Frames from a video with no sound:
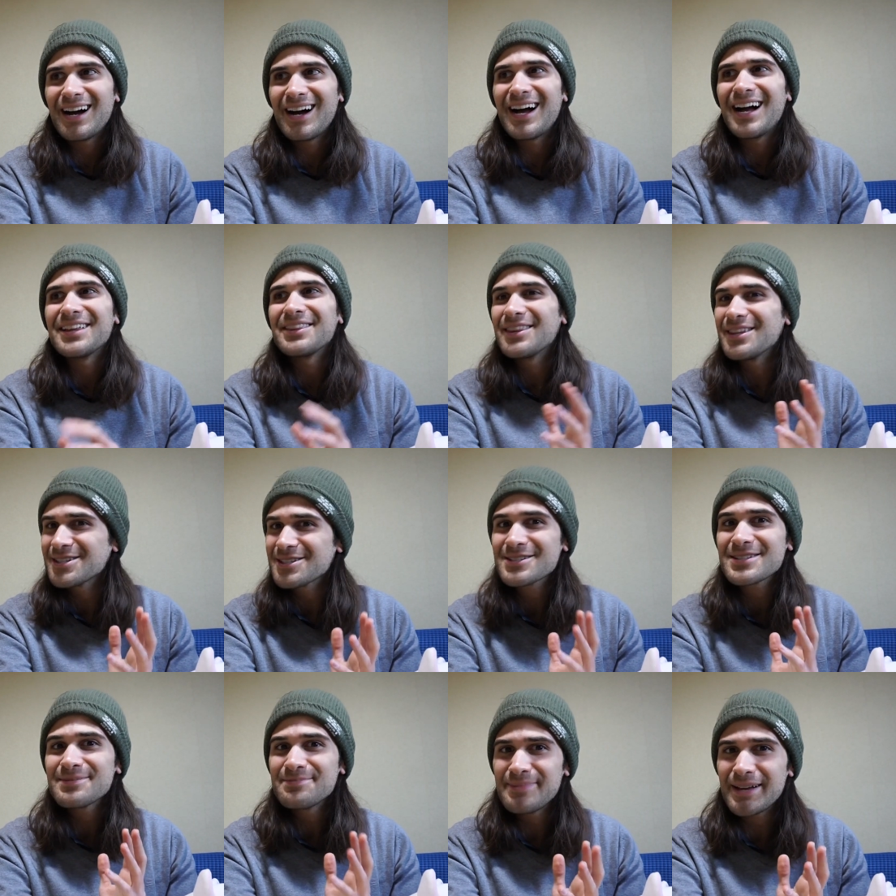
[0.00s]
And these
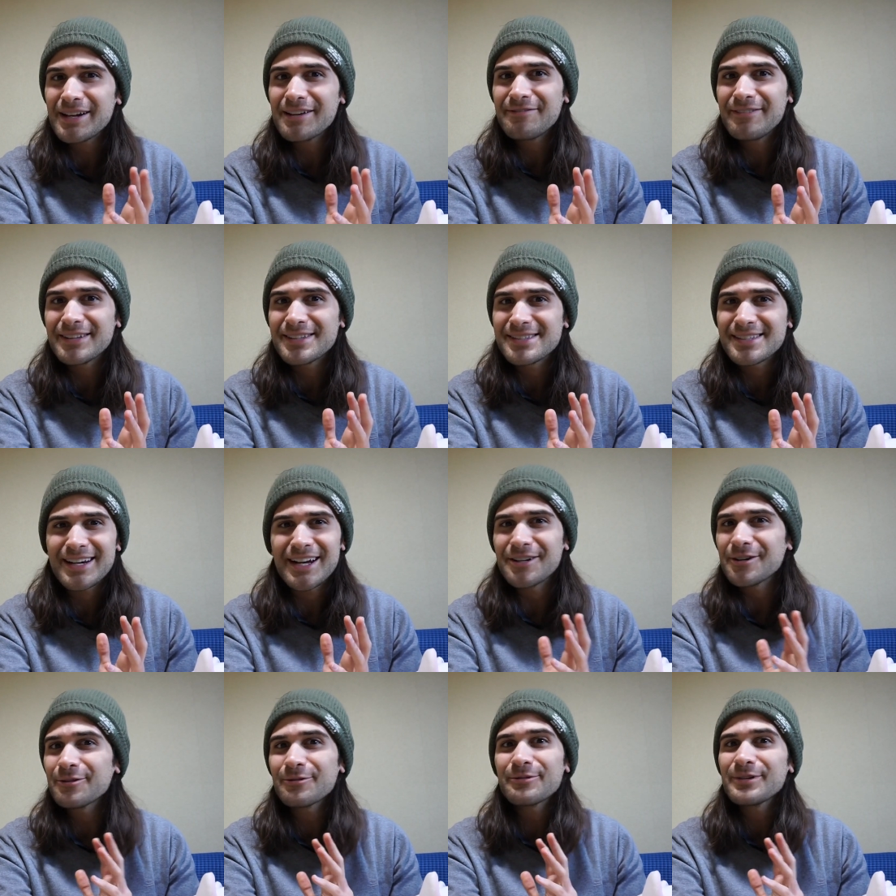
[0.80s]
are some benefits that I
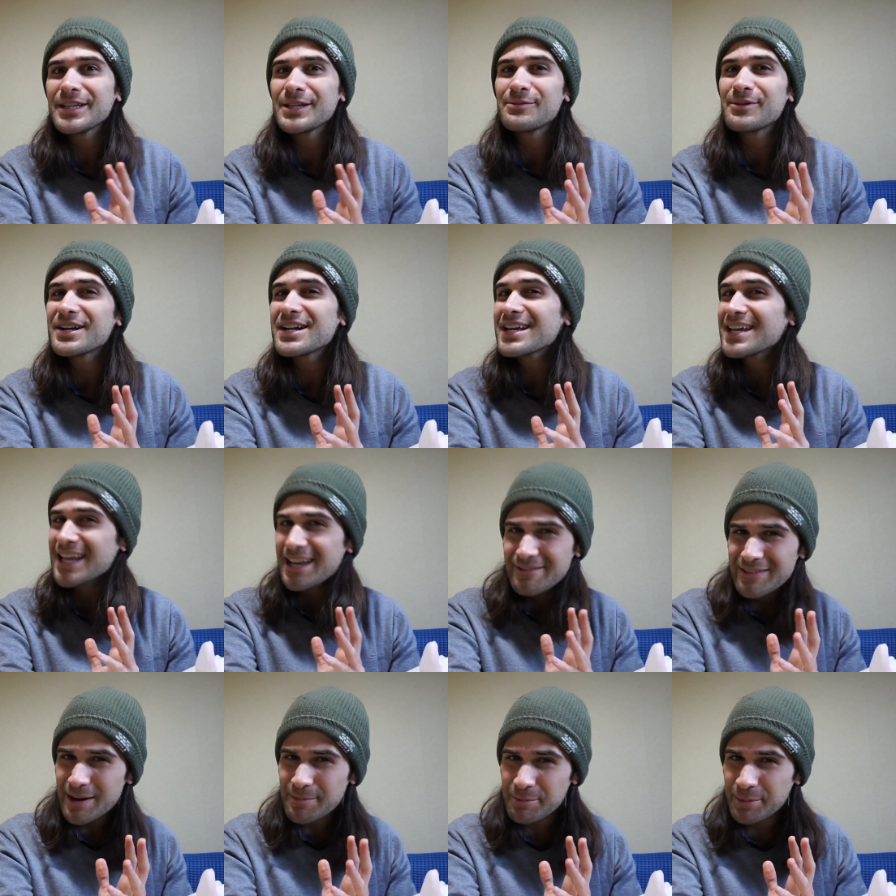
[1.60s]
don't really want to
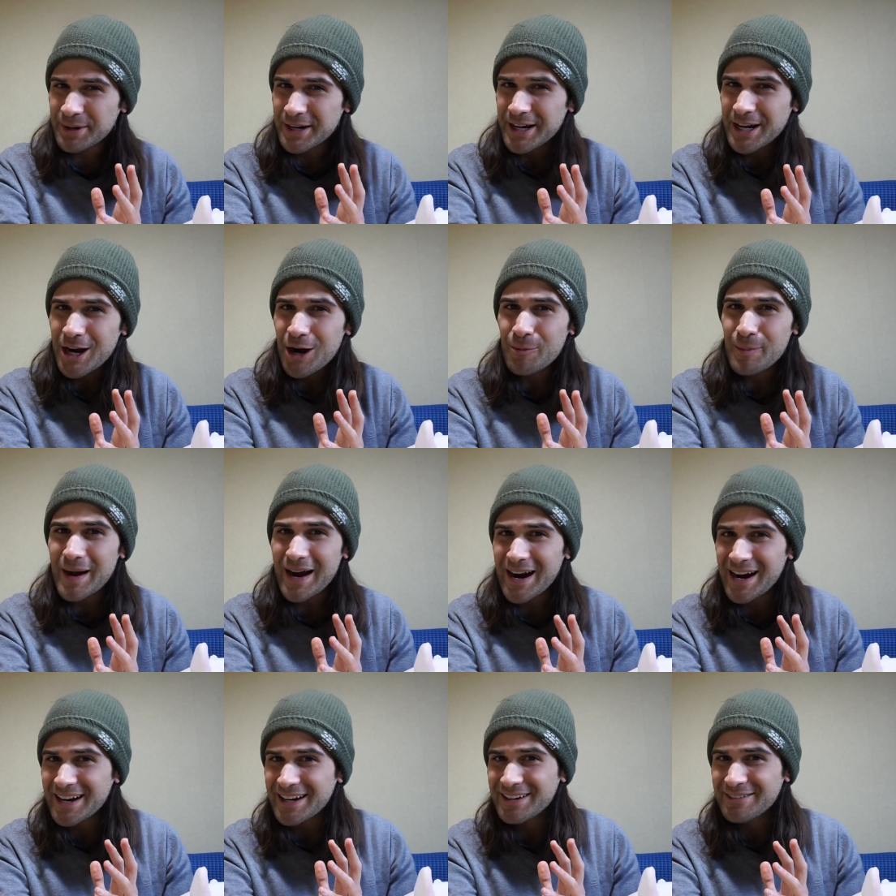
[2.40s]
give up when
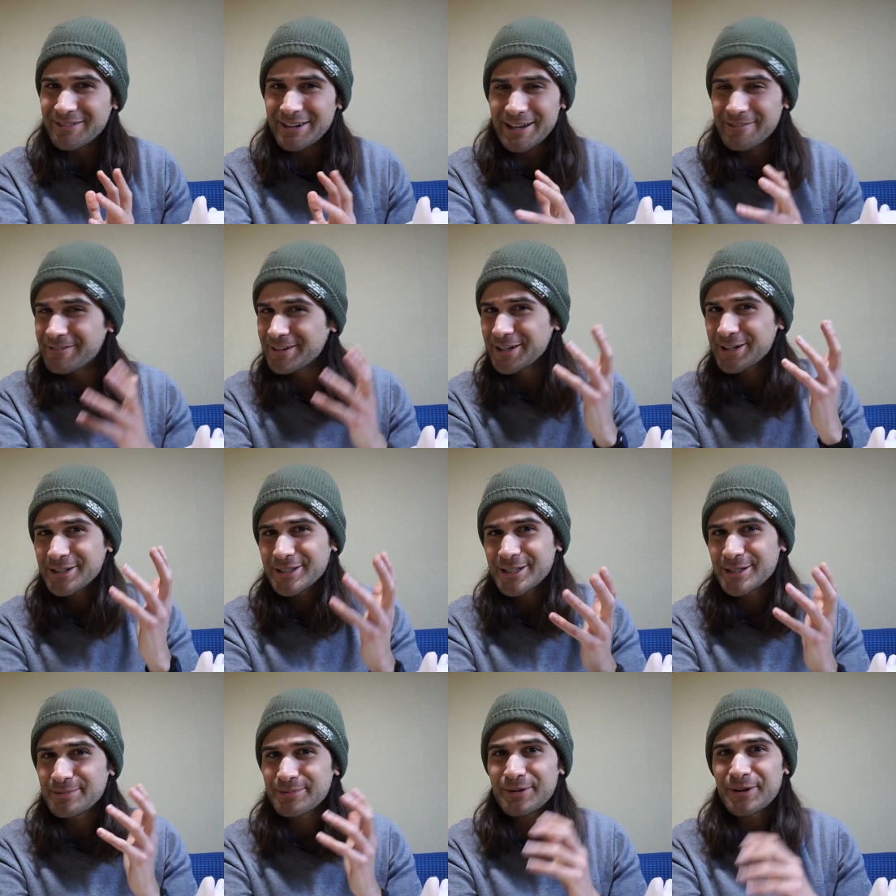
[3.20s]
I finish
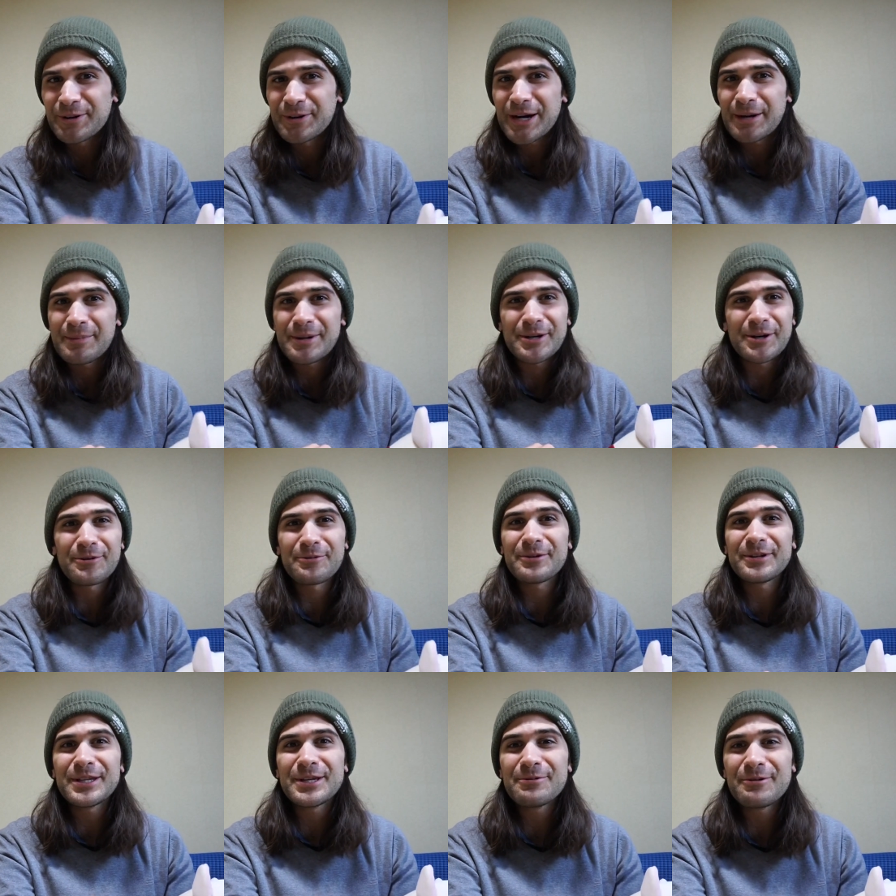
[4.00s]
this program. I don't
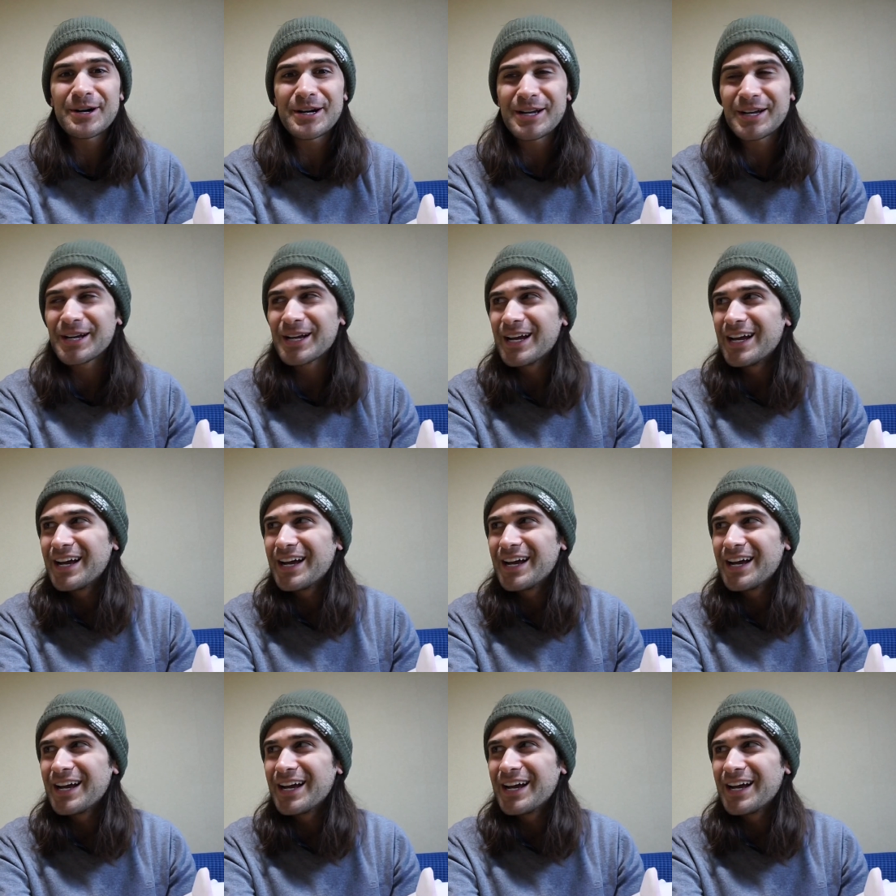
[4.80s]
really want to